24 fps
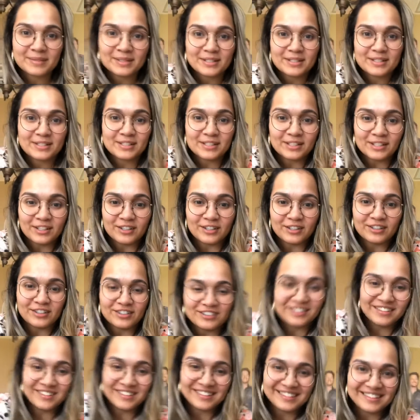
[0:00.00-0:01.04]
So,
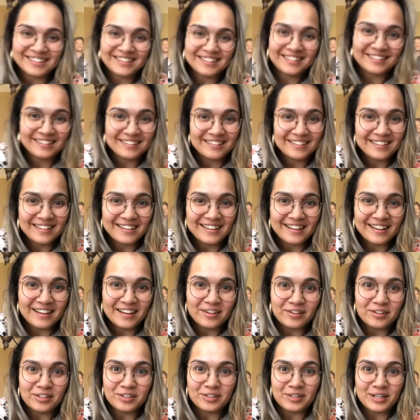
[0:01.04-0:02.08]
how are
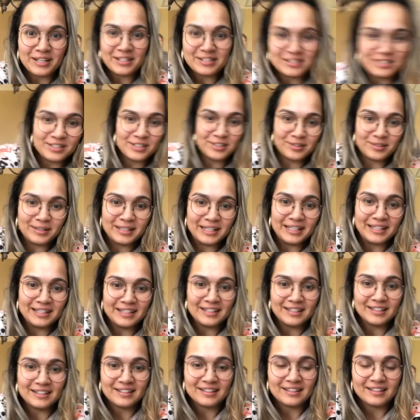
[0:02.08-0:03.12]
you guys doing?
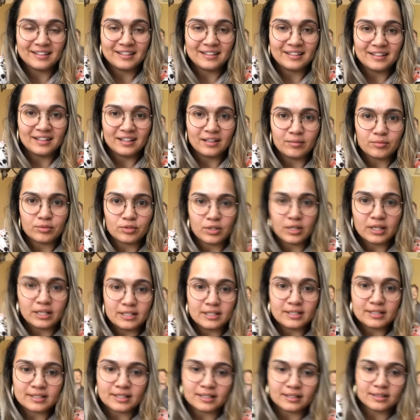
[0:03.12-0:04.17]
I'm trying to
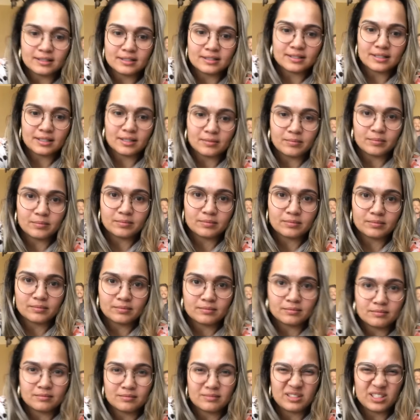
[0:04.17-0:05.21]
set this up.
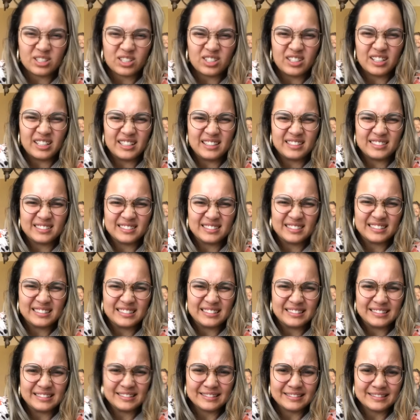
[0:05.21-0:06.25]
Sorry.
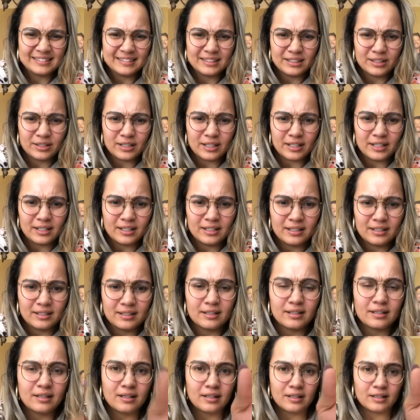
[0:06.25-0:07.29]
Okay,
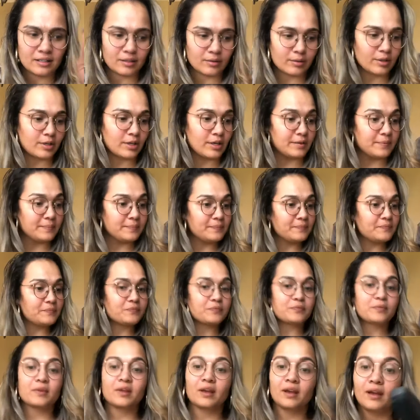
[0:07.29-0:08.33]
I think we're good.
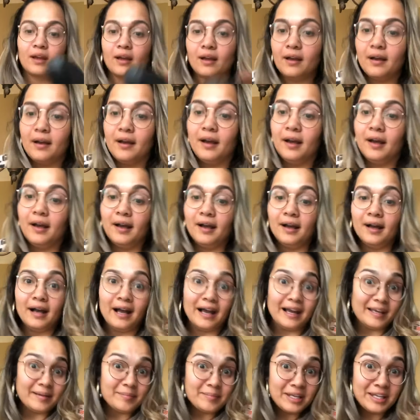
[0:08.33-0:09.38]
I
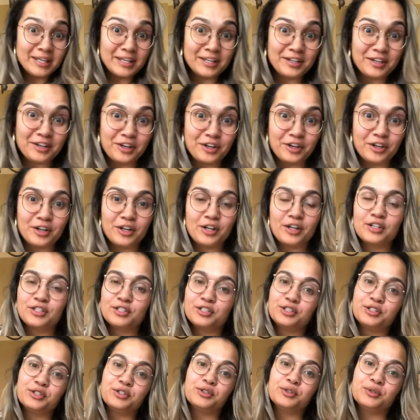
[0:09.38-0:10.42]
am here
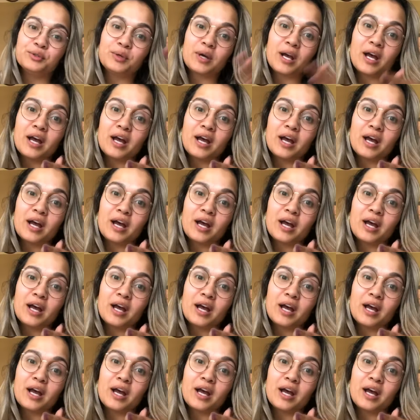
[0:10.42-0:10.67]
to